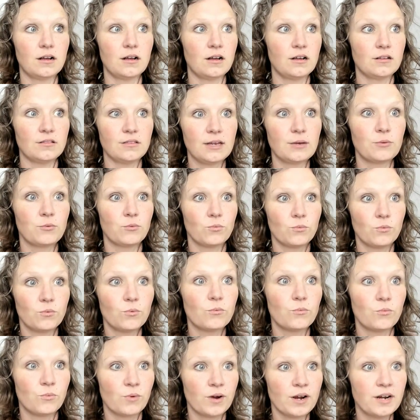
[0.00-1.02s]
Like,
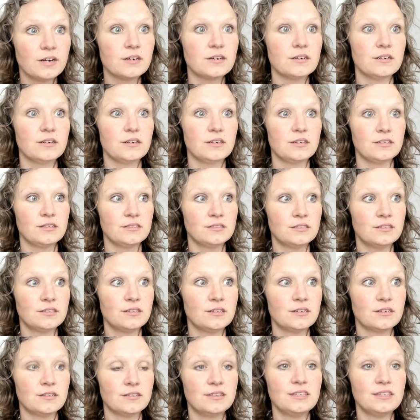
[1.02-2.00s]
where is the,